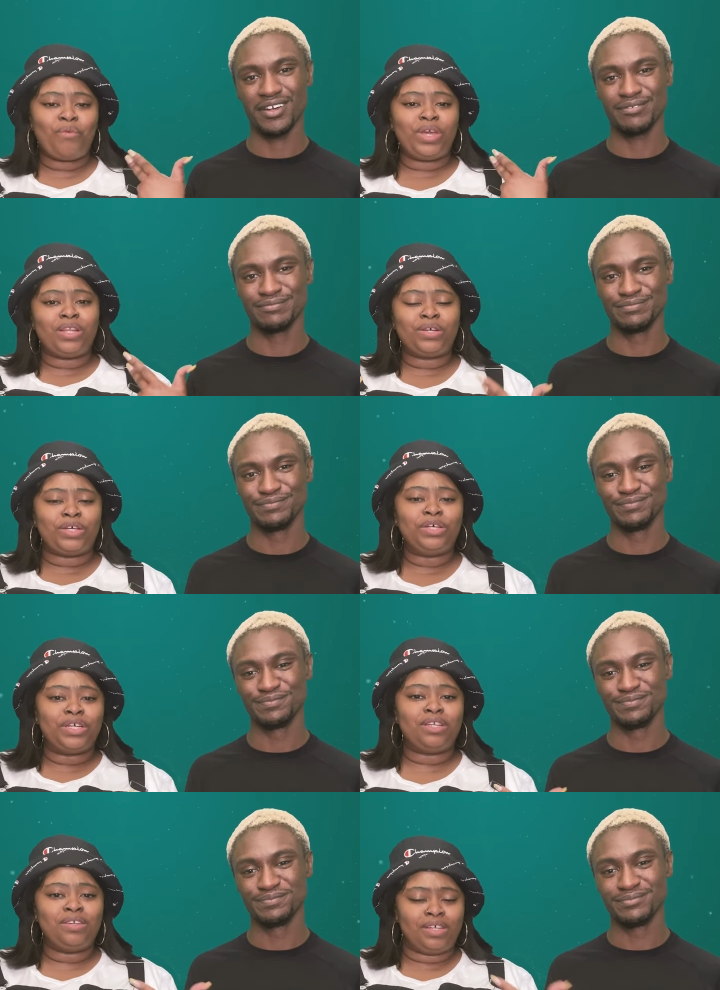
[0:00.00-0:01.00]
Speaker 1: We
Speaker 2: look
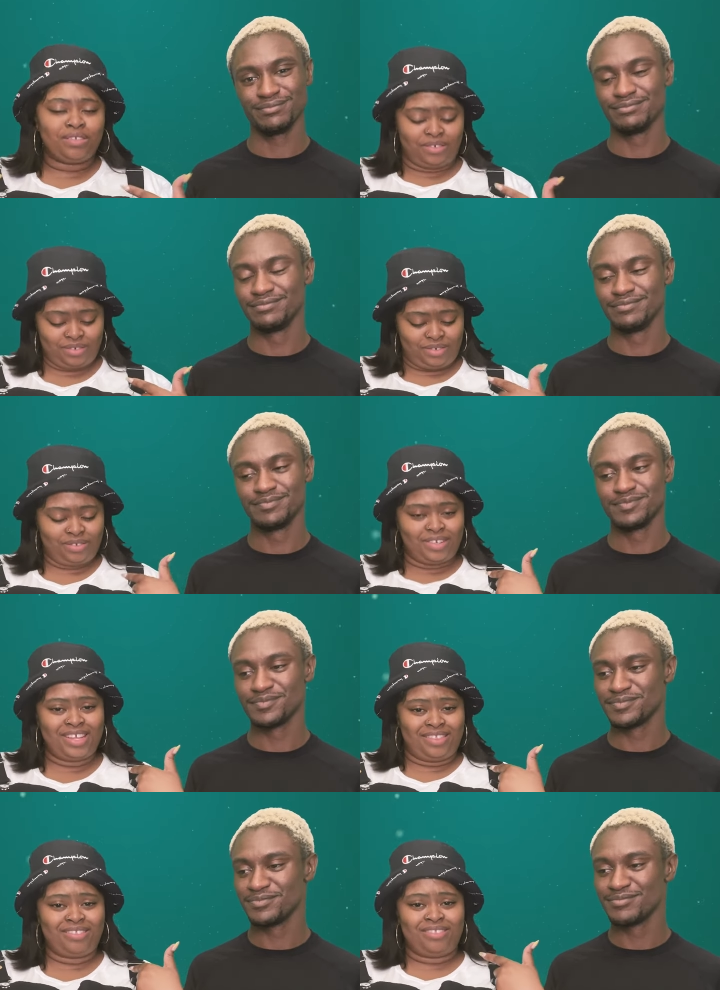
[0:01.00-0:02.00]
good in
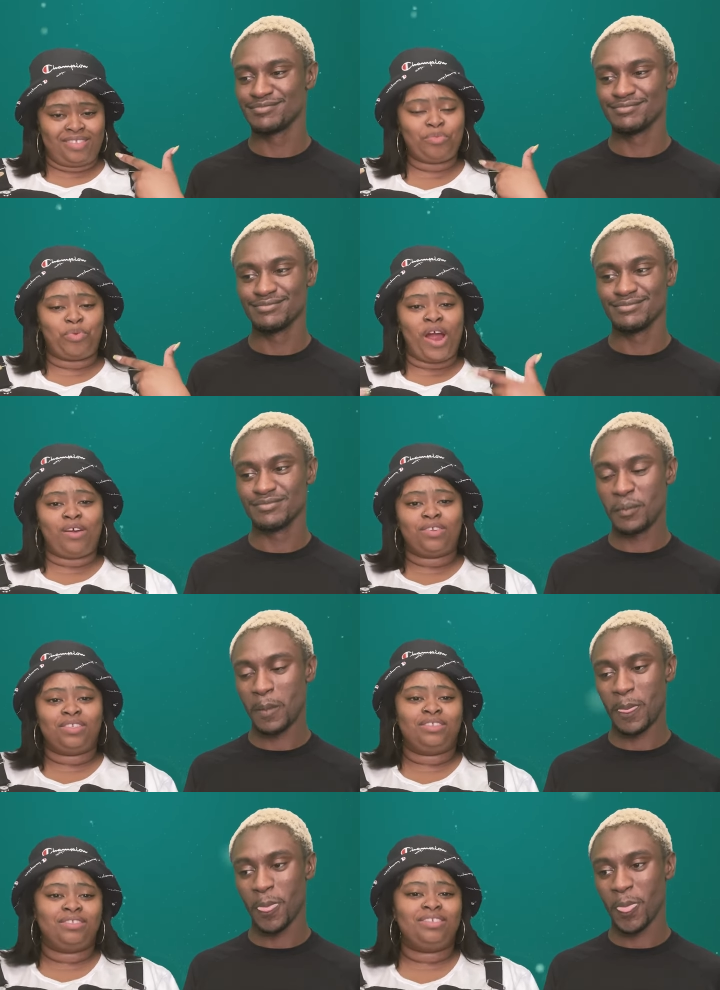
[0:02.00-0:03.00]
in the brown.
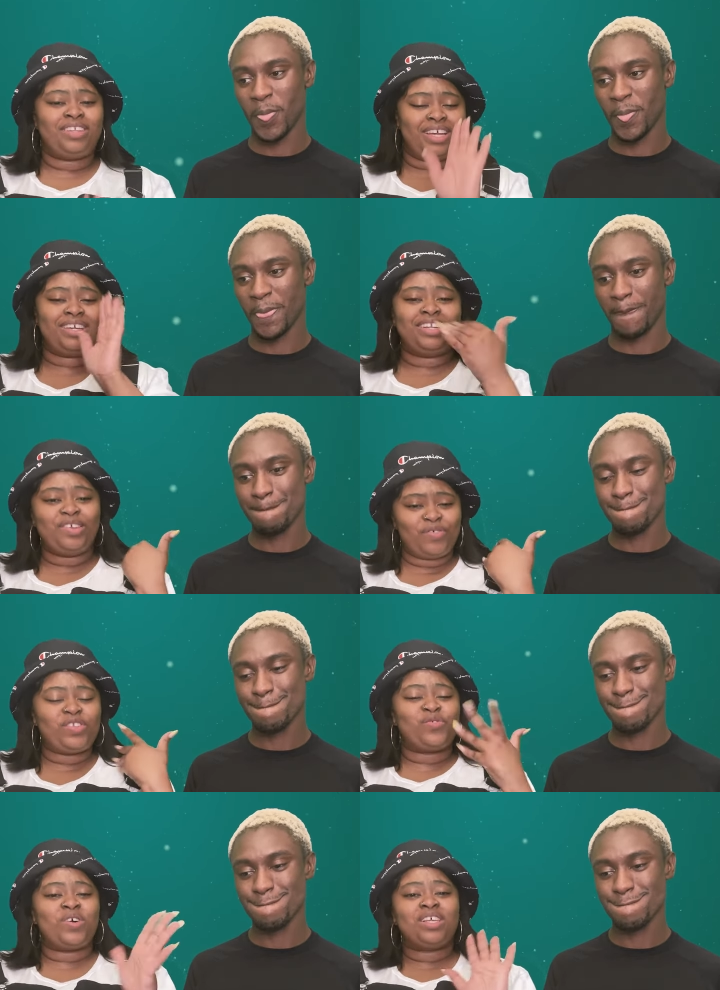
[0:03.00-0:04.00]
Like leave
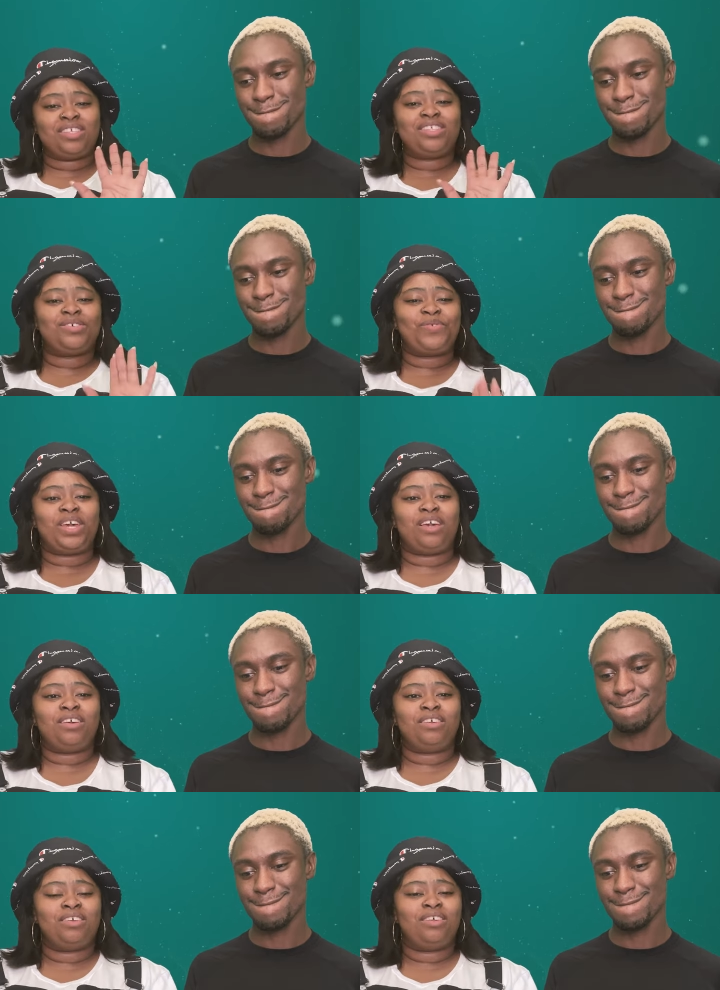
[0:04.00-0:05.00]
it to us. It's okay.
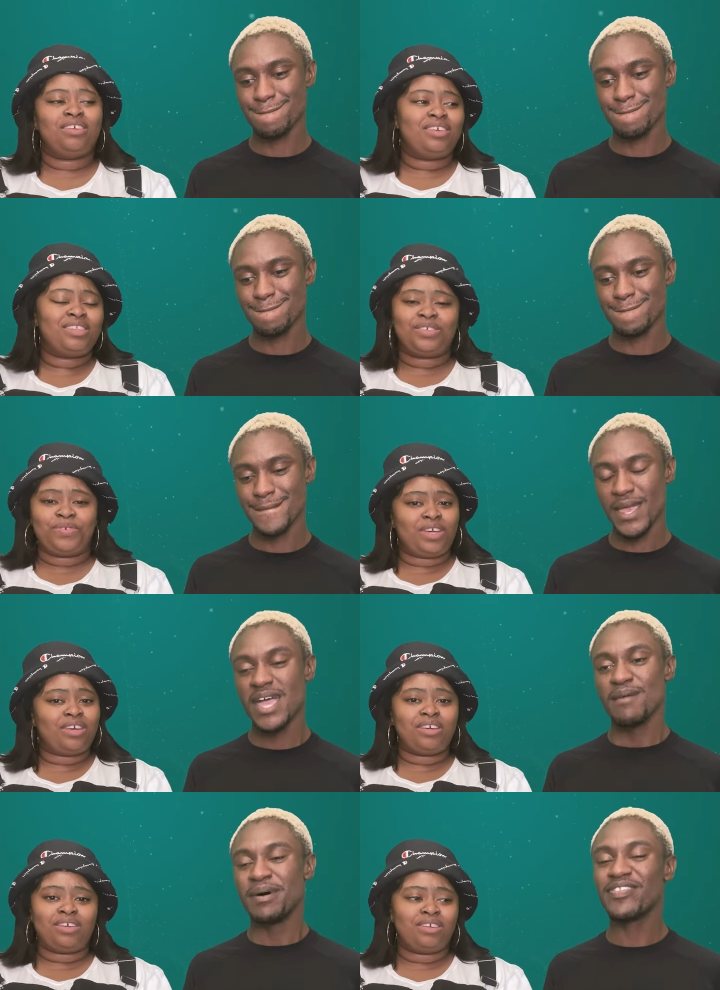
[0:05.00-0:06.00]
It's
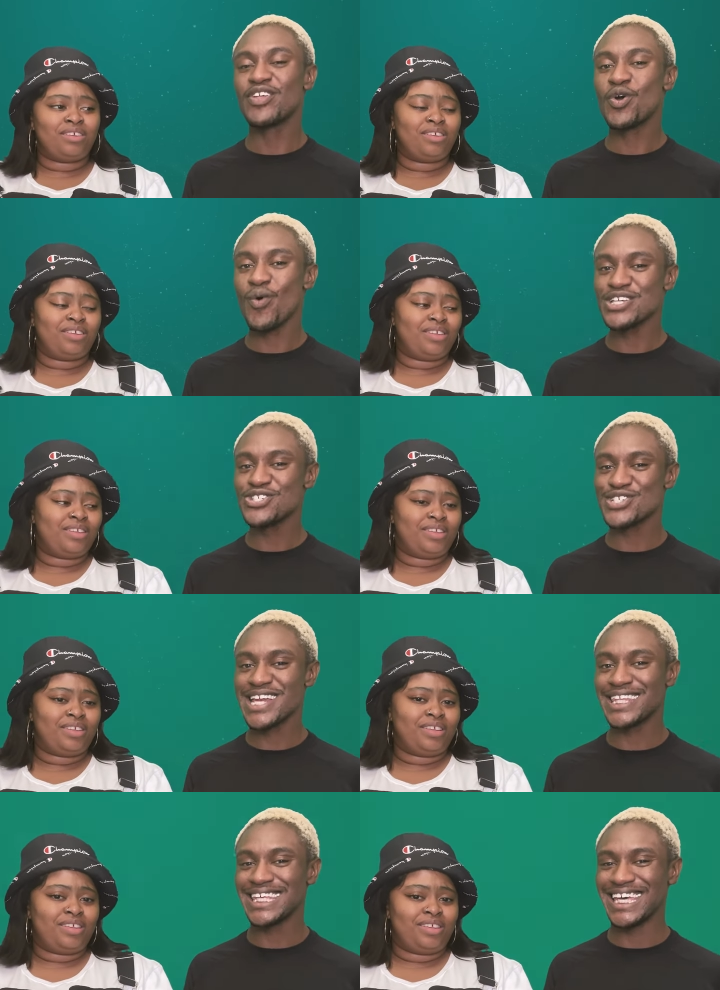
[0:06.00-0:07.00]
okay.
Speaker 1: But the question
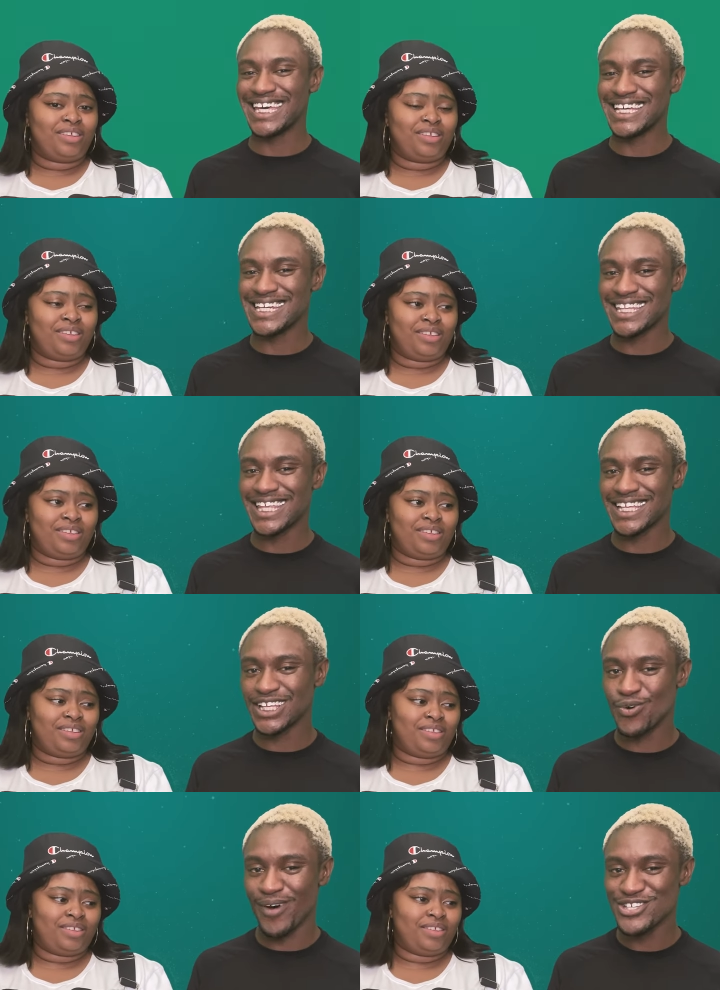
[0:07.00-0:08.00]
at the end, I think
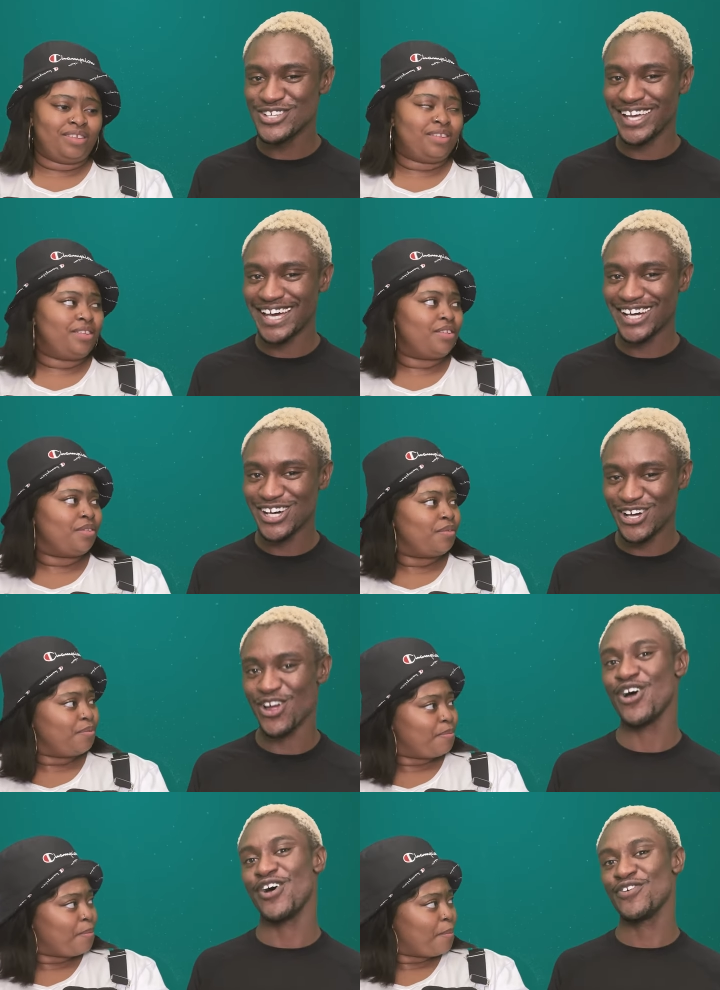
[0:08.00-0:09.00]
the question got cut
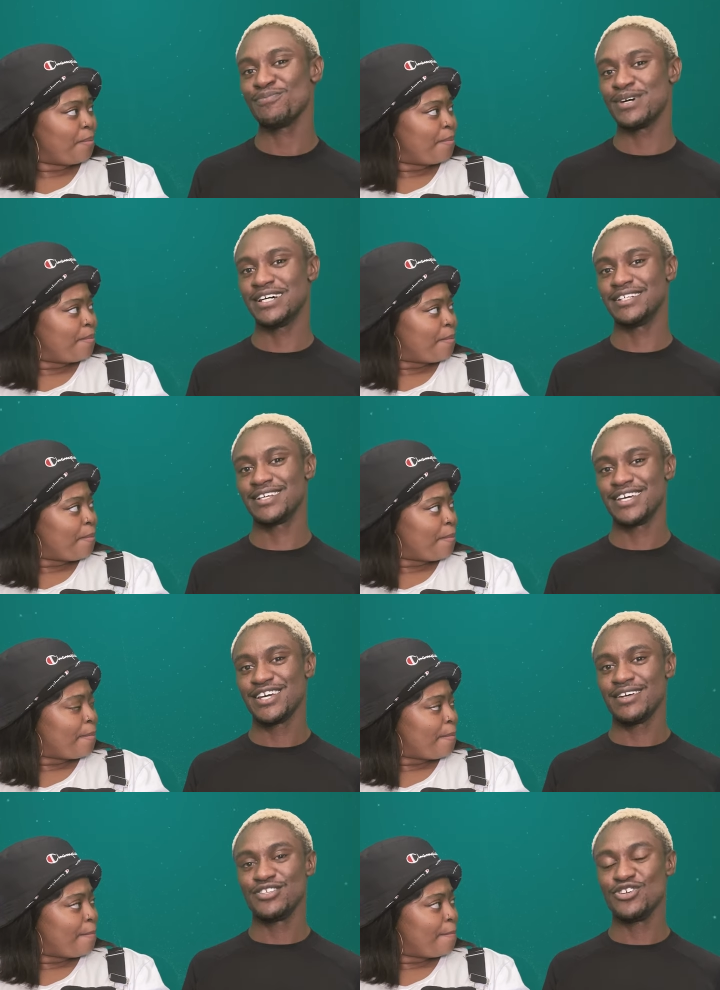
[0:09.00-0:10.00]
off, but
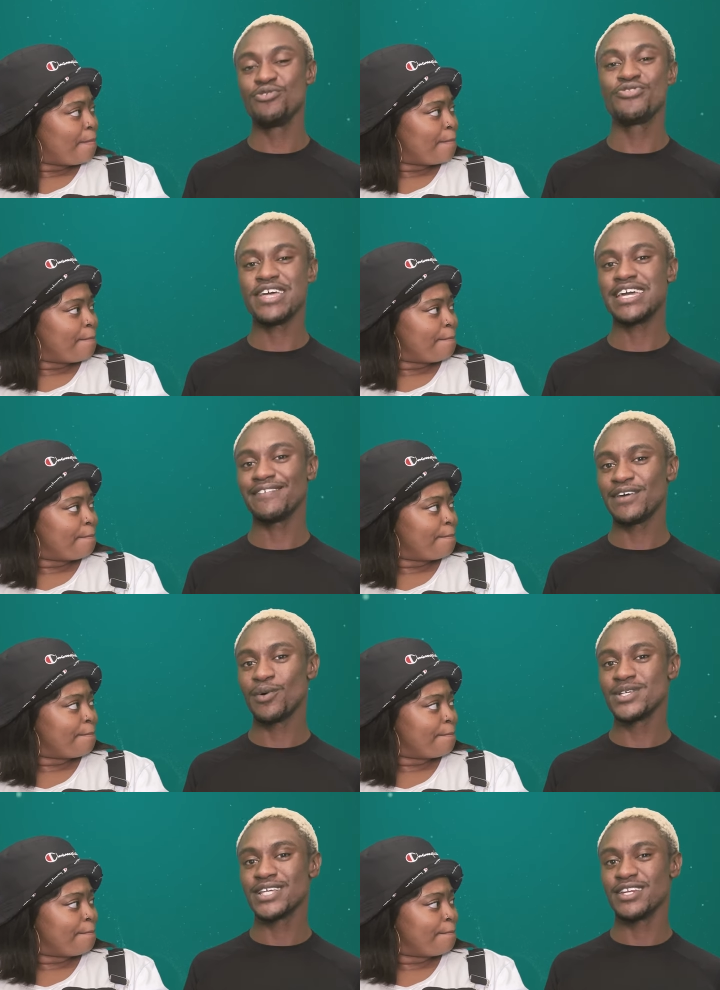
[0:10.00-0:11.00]
do you think if it
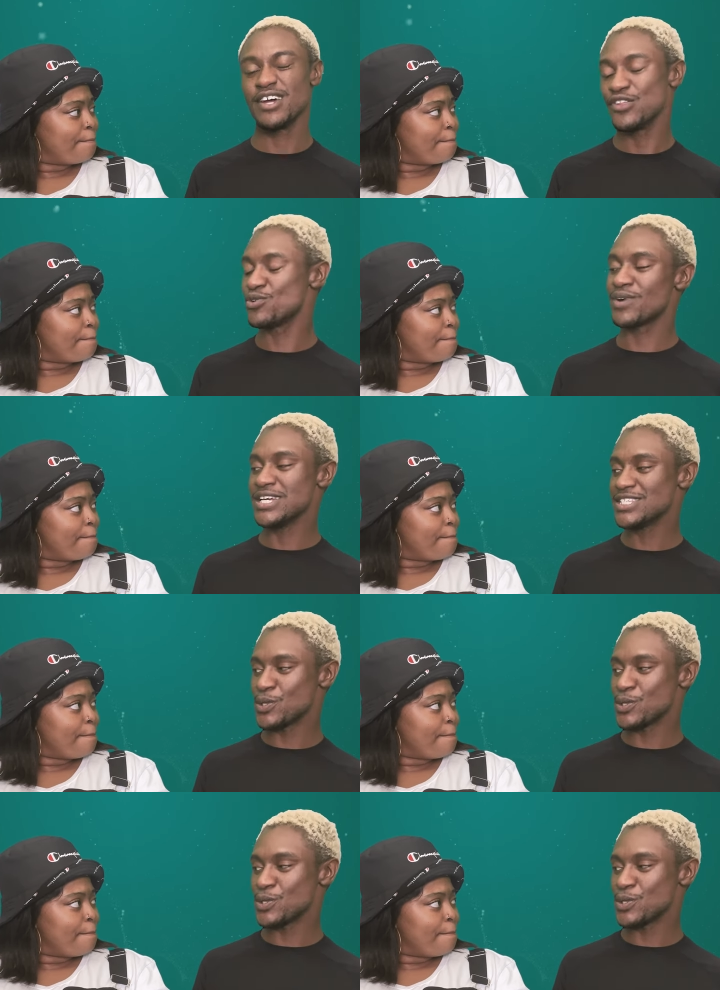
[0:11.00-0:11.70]
was another race it